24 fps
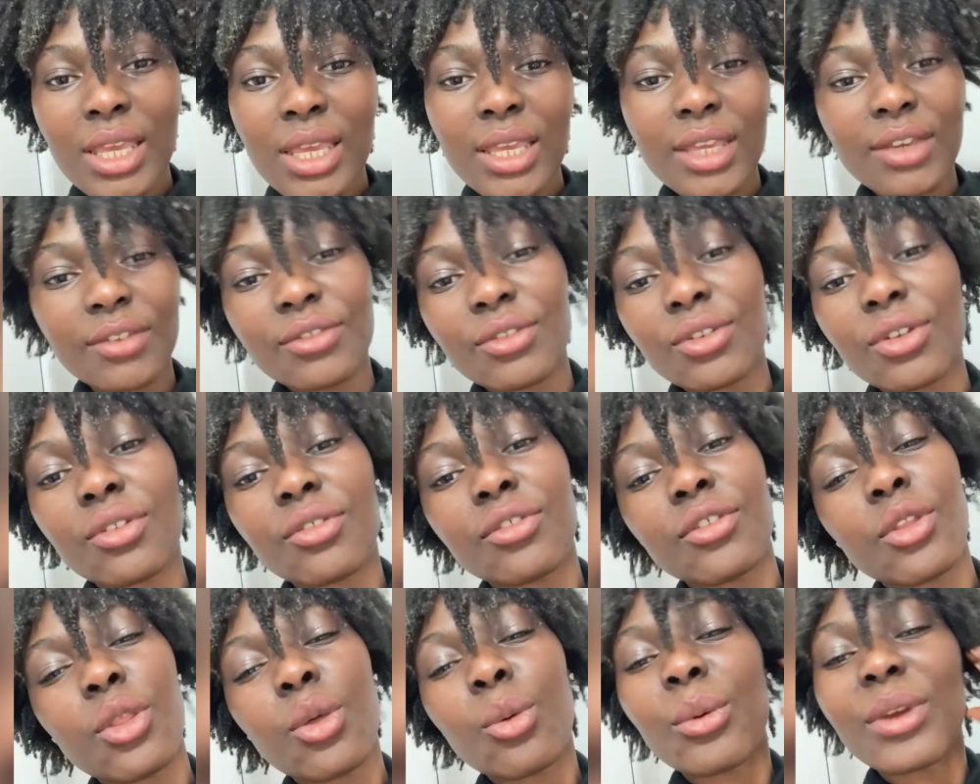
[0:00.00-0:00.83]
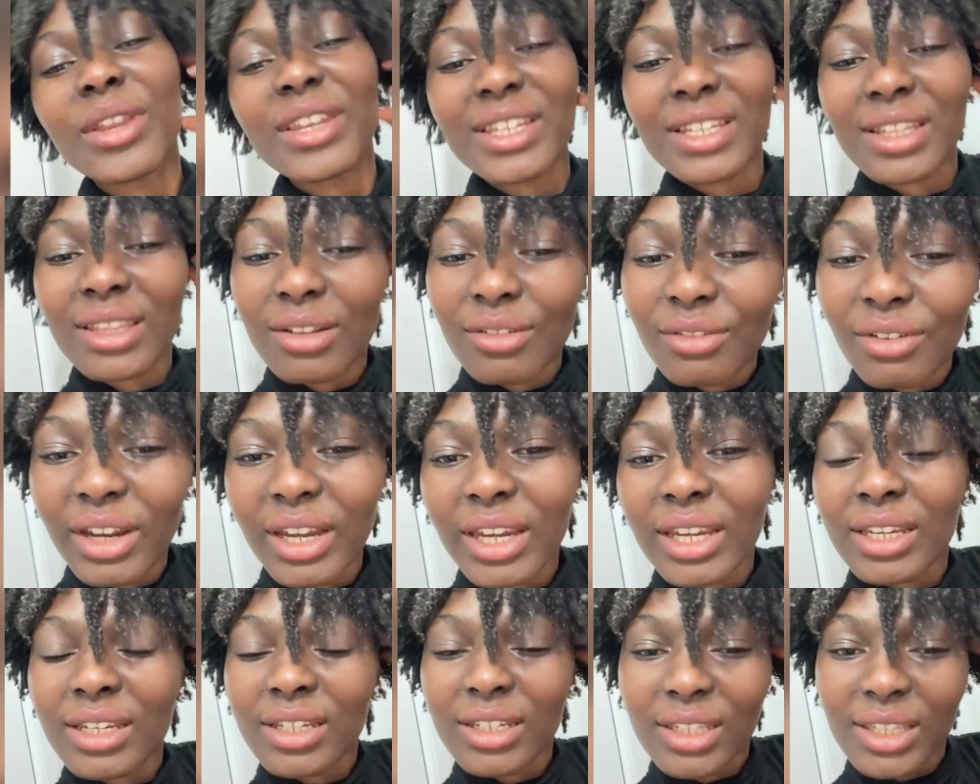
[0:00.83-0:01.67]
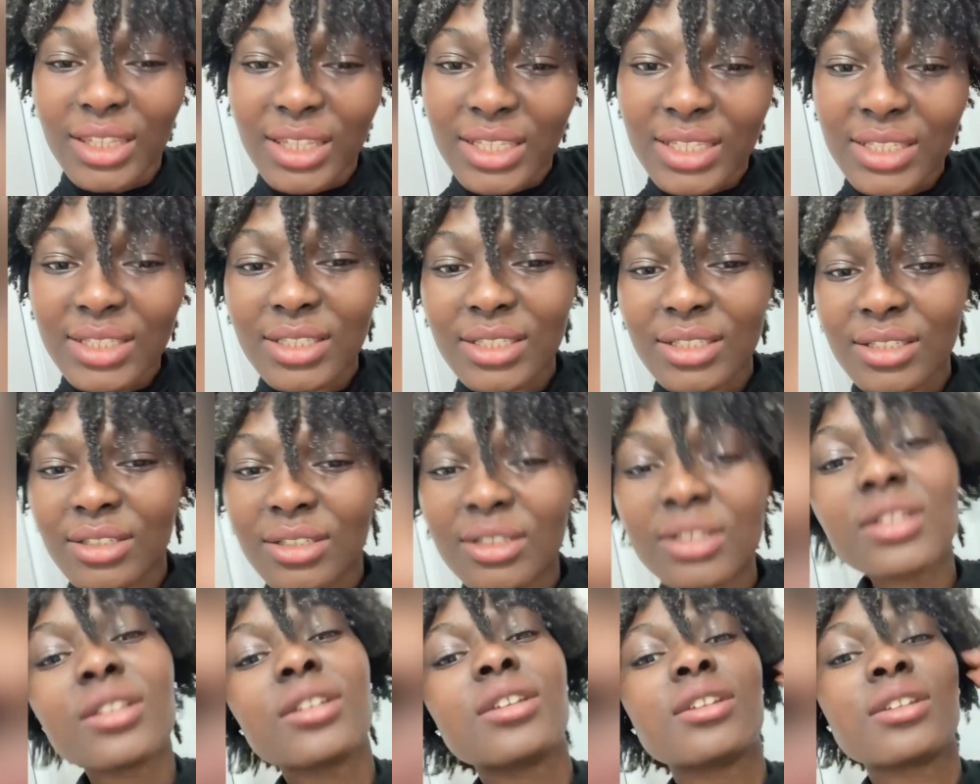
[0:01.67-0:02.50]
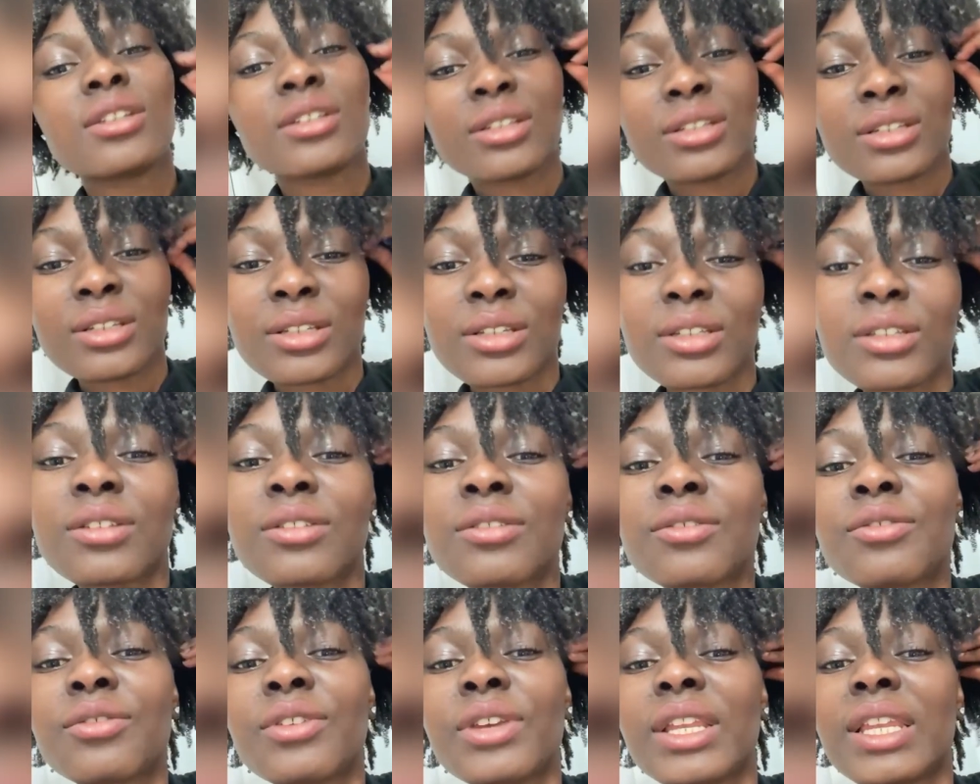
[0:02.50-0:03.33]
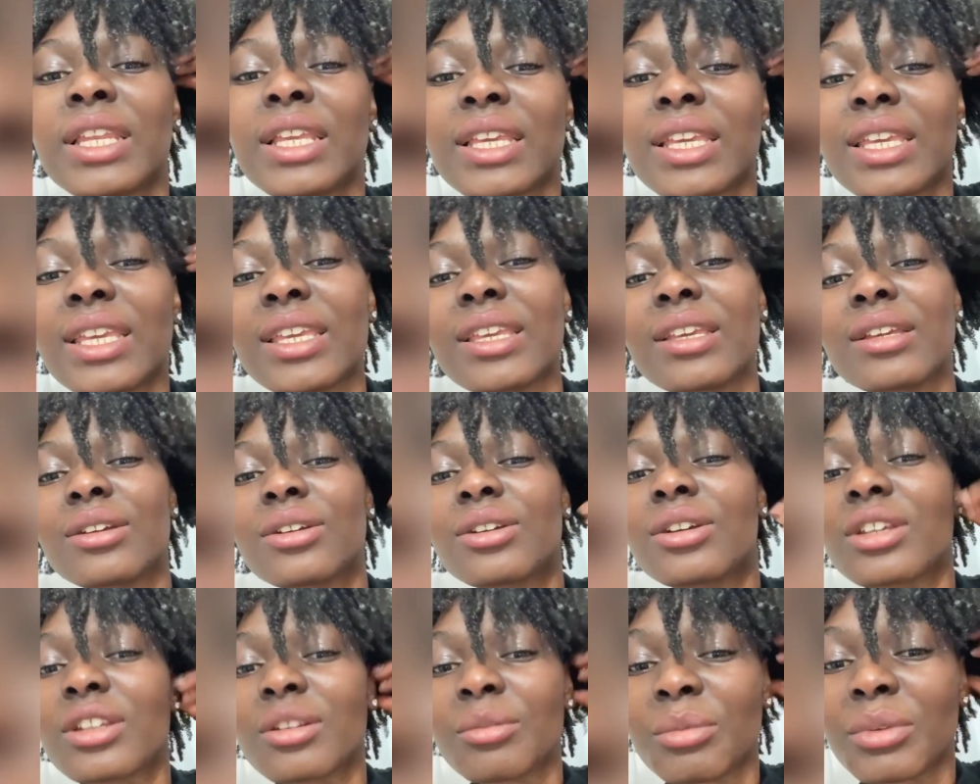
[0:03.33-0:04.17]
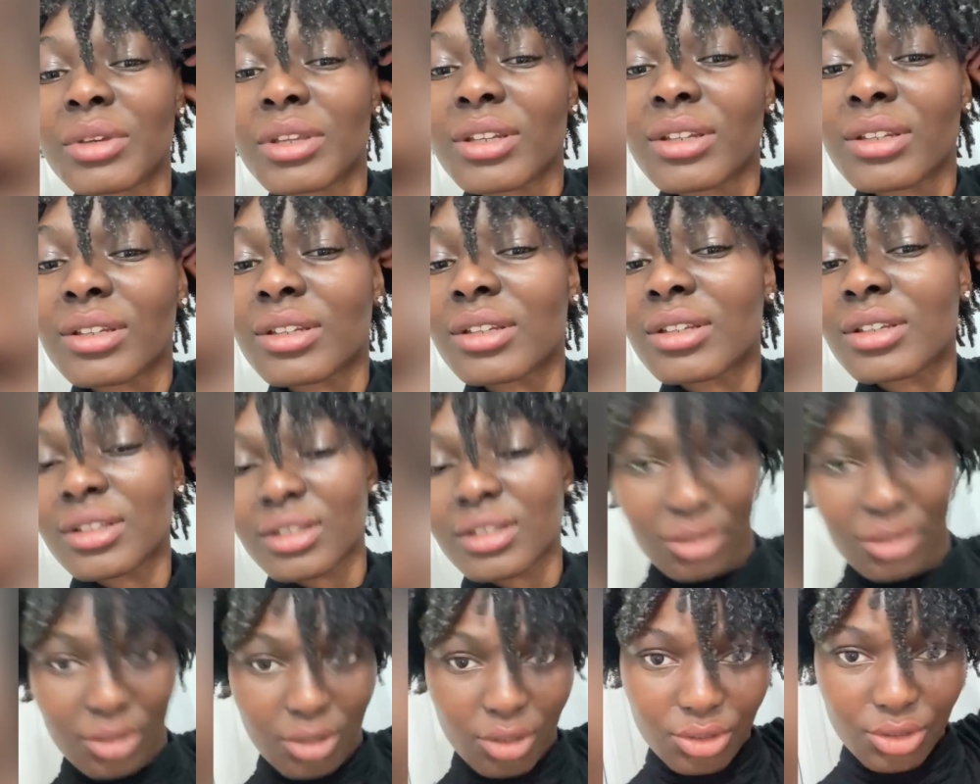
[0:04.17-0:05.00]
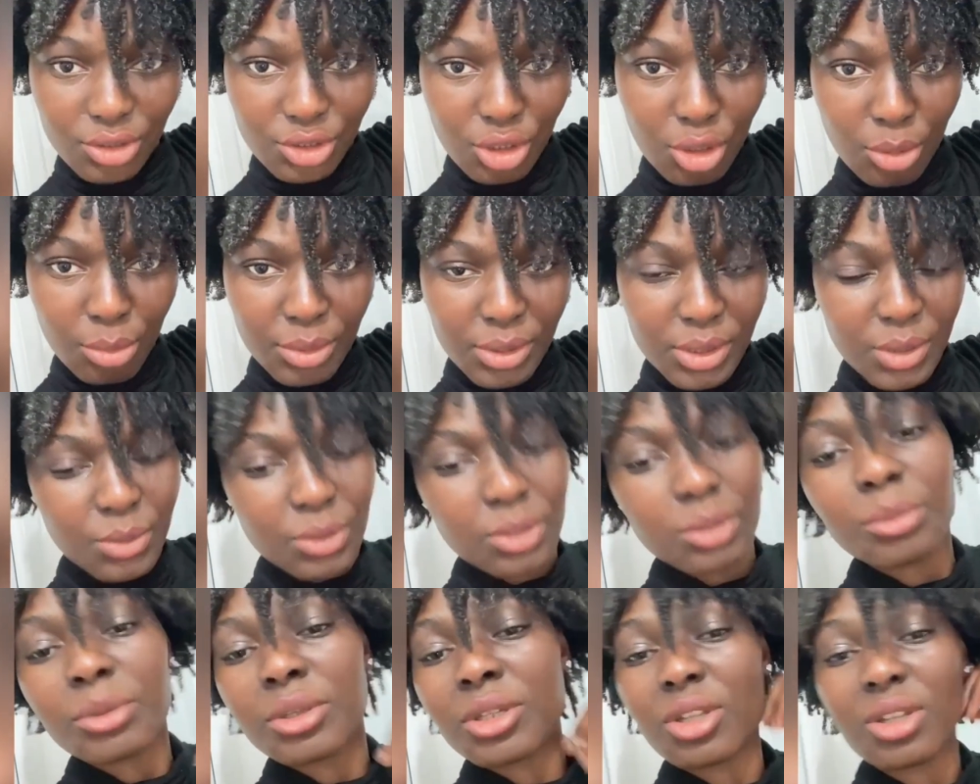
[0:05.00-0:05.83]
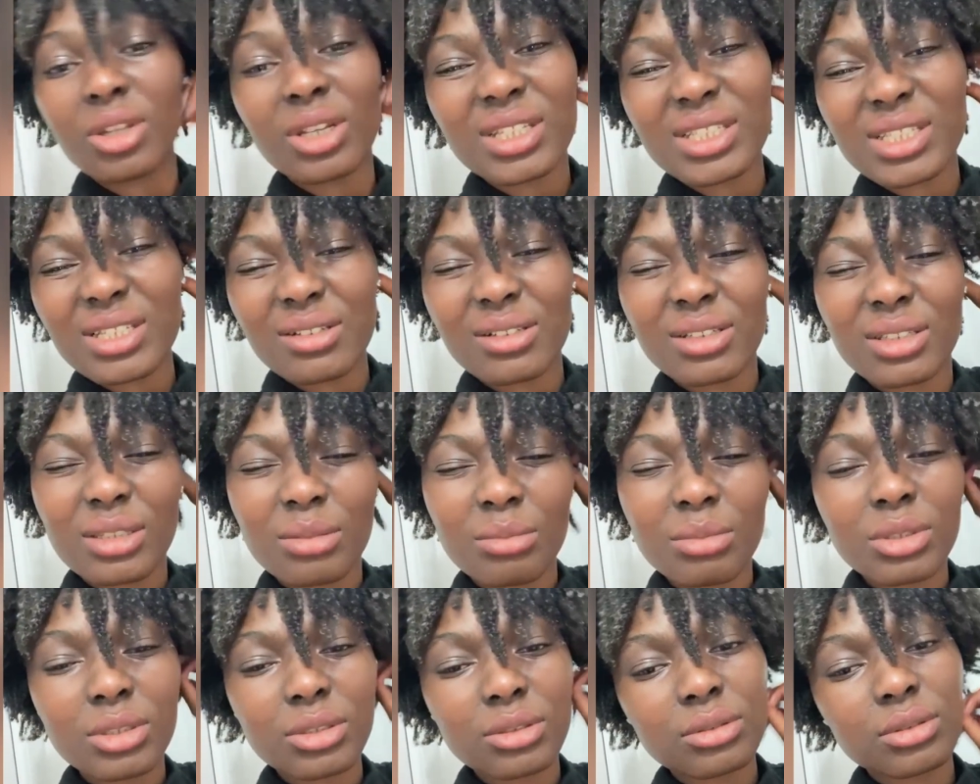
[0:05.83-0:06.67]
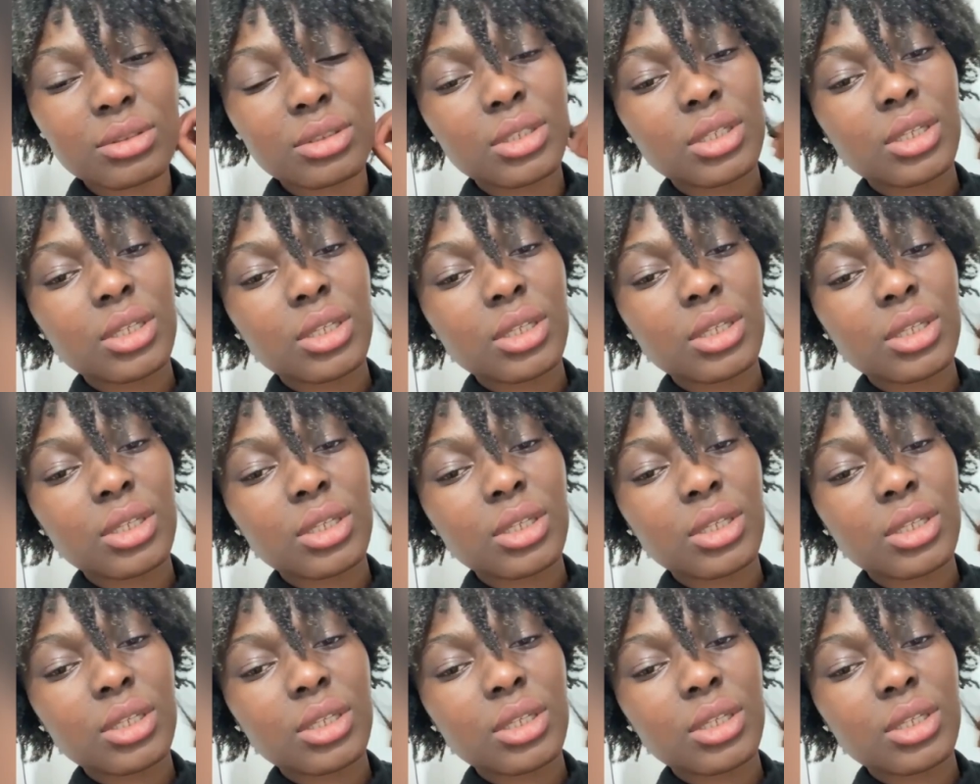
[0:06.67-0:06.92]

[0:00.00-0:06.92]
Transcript: If not for the wind and the rain, this feeling here could have been on top as well, but not necessarily in the middle.